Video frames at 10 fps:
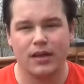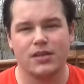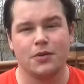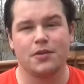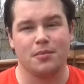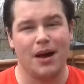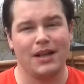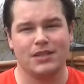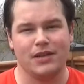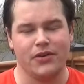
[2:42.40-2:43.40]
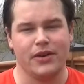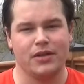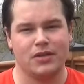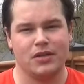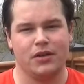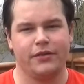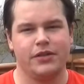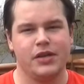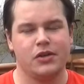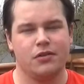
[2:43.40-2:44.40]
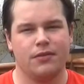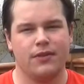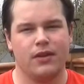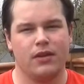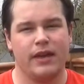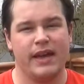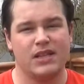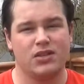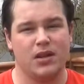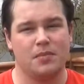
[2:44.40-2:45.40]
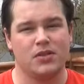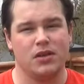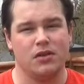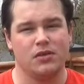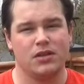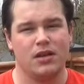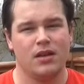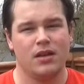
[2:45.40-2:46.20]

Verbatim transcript: in terms of my series, Nerf Secrets Revealed canceled episodes